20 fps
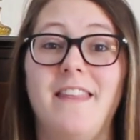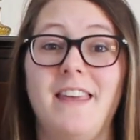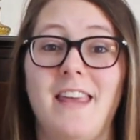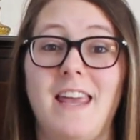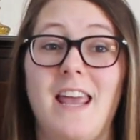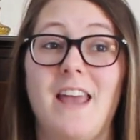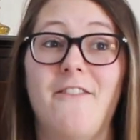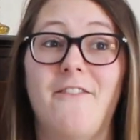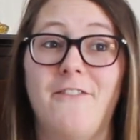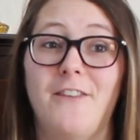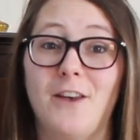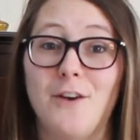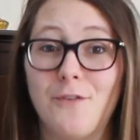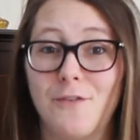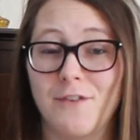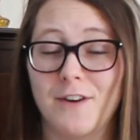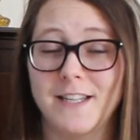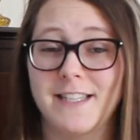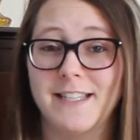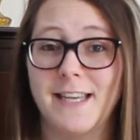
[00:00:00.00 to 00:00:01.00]
the
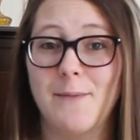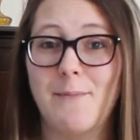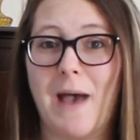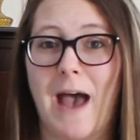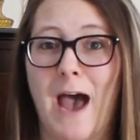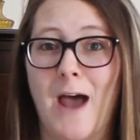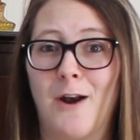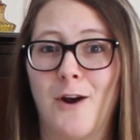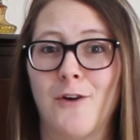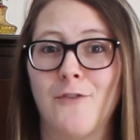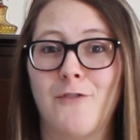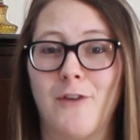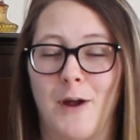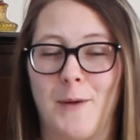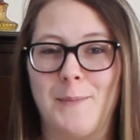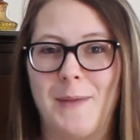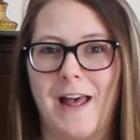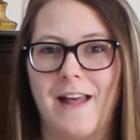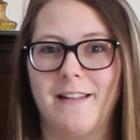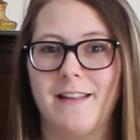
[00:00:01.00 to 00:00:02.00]
Feel Frisky pattern
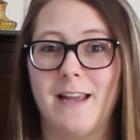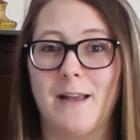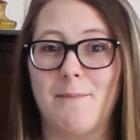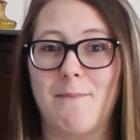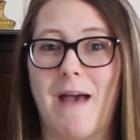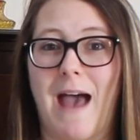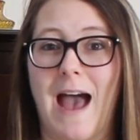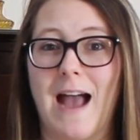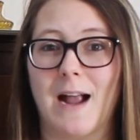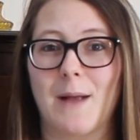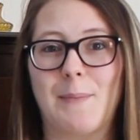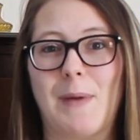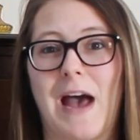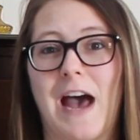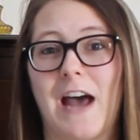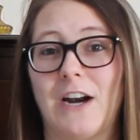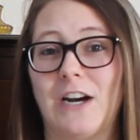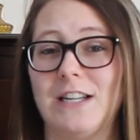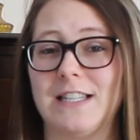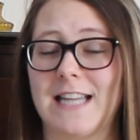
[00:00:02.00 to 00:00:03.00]
from LA Mac
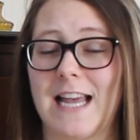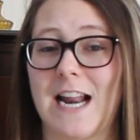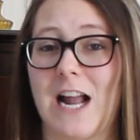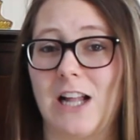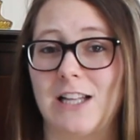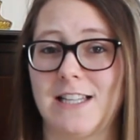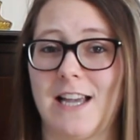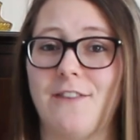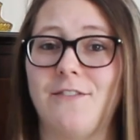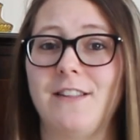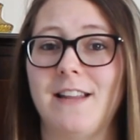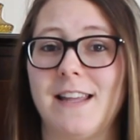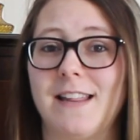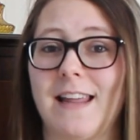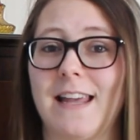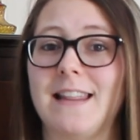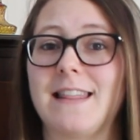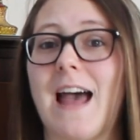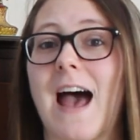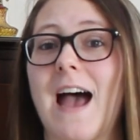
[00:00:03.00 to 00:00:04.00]
Patterns and I'll definitely
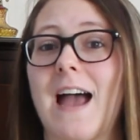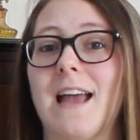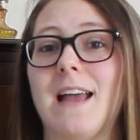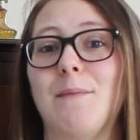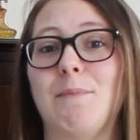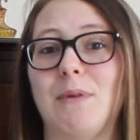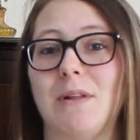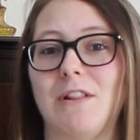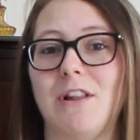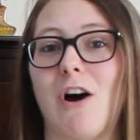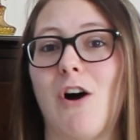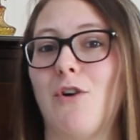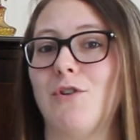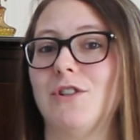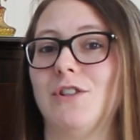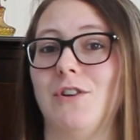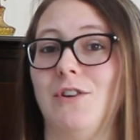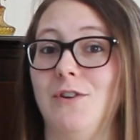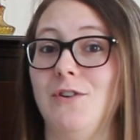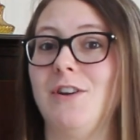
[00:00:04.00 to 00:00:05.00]
link that below
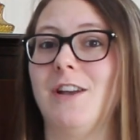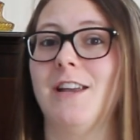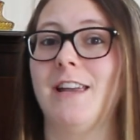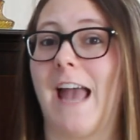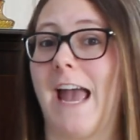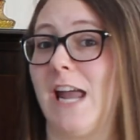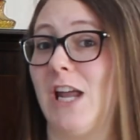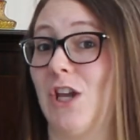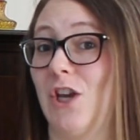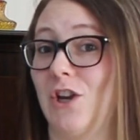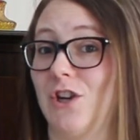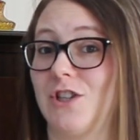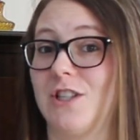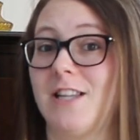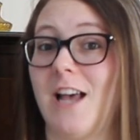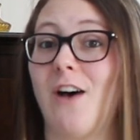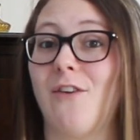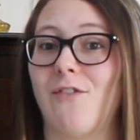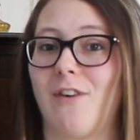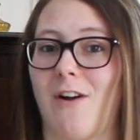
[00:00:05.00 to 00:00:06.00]
so you can get
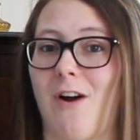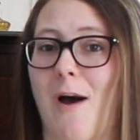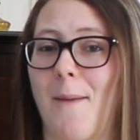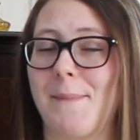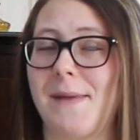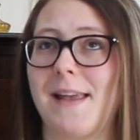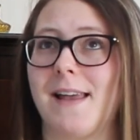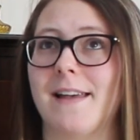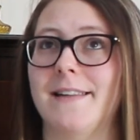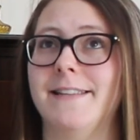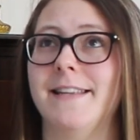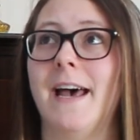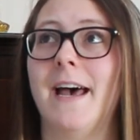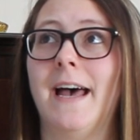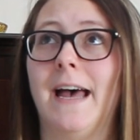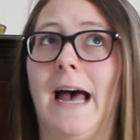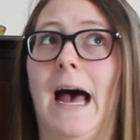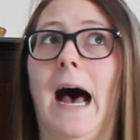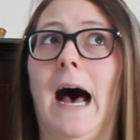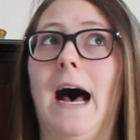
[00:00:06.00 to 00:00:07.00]
yourself a copy because
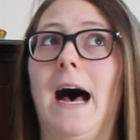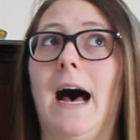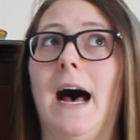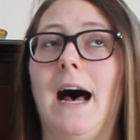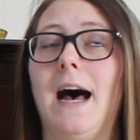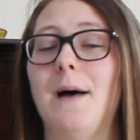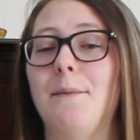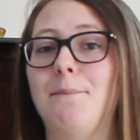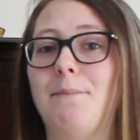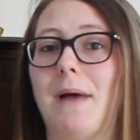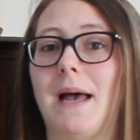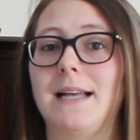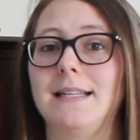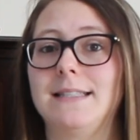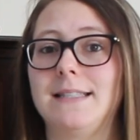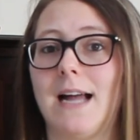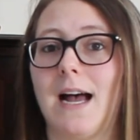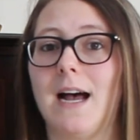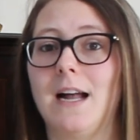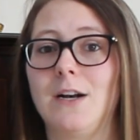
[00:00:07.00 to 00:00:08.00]
uh,
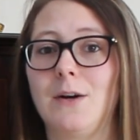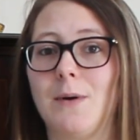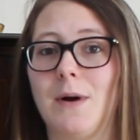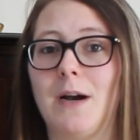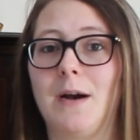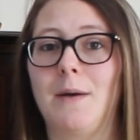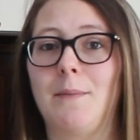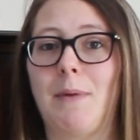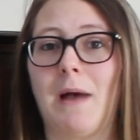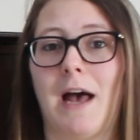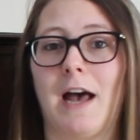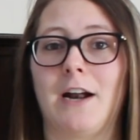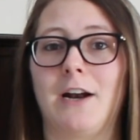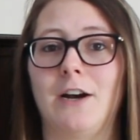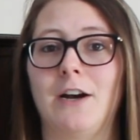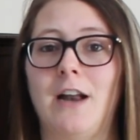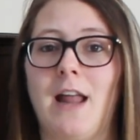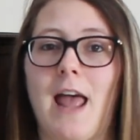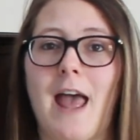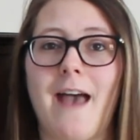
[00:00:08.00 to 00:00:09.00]
best underwear
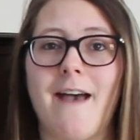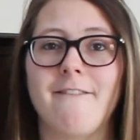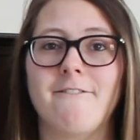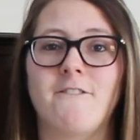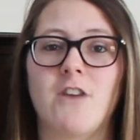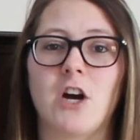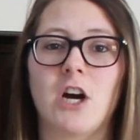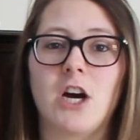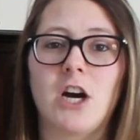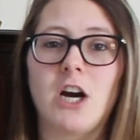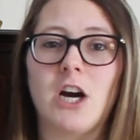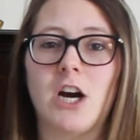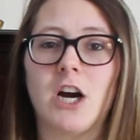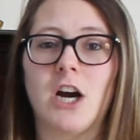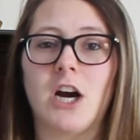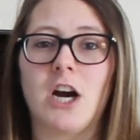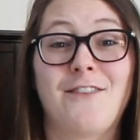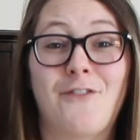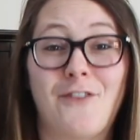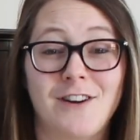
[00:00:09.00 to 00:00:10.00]
pattern
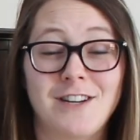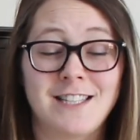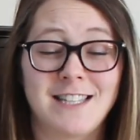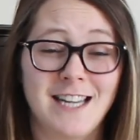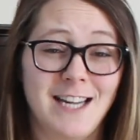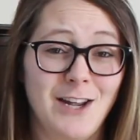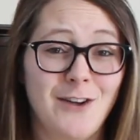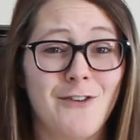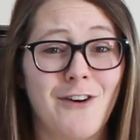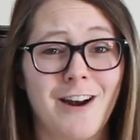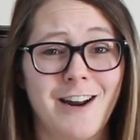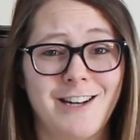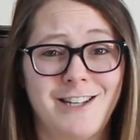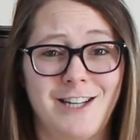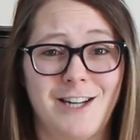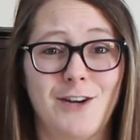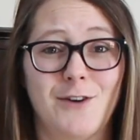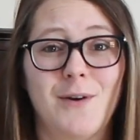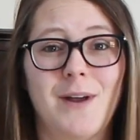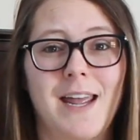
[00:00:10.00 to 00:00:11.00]
ever. The first thing you want
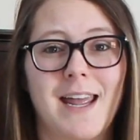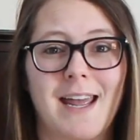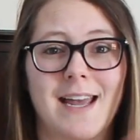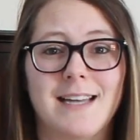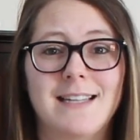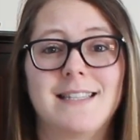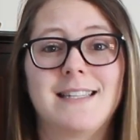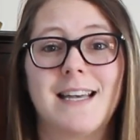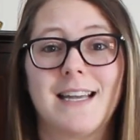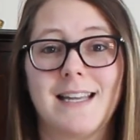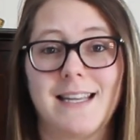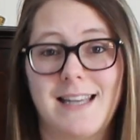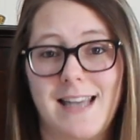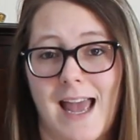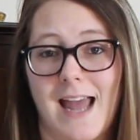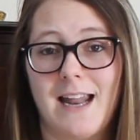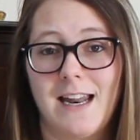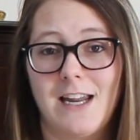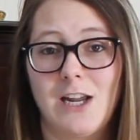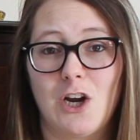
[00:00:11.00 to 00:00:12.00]
to do is
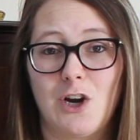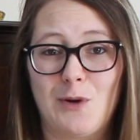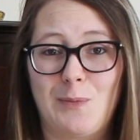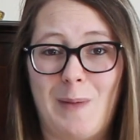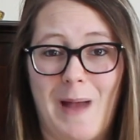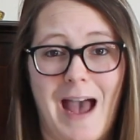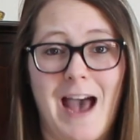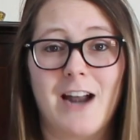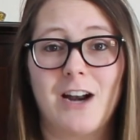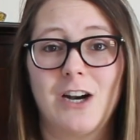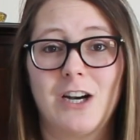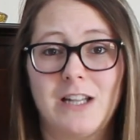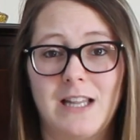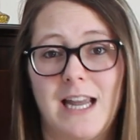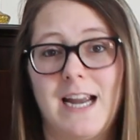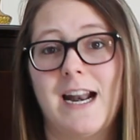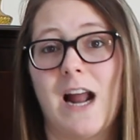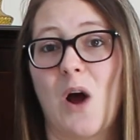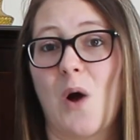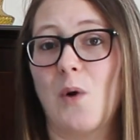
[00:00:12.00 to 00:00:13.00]
get your pattern
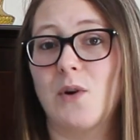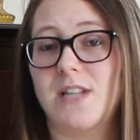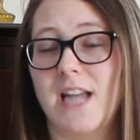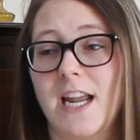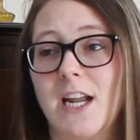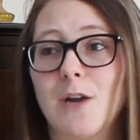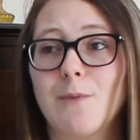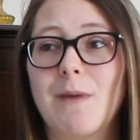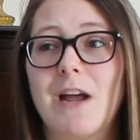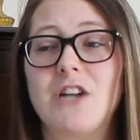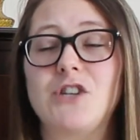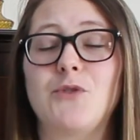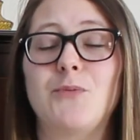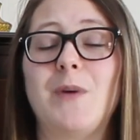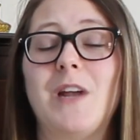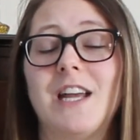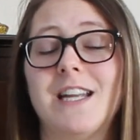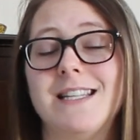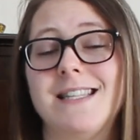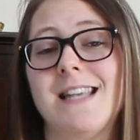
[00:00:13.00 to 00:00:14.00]
laid out. Take your
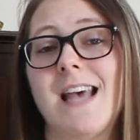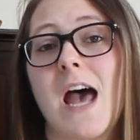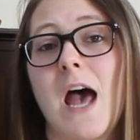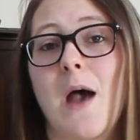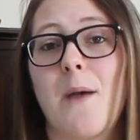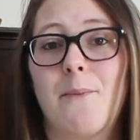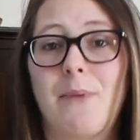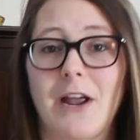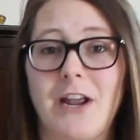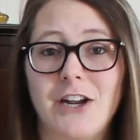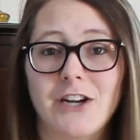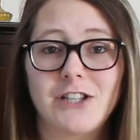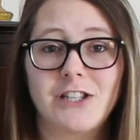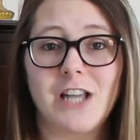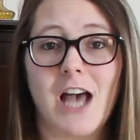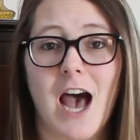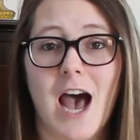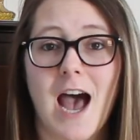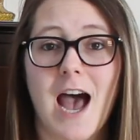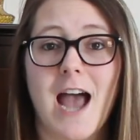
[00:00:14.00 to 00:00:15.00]
measurements, pick your
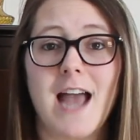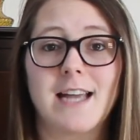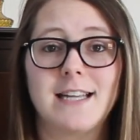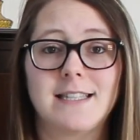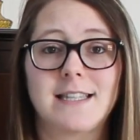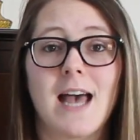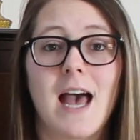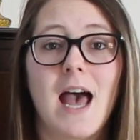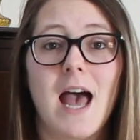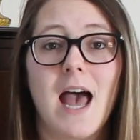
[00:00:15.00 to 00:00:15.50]
size,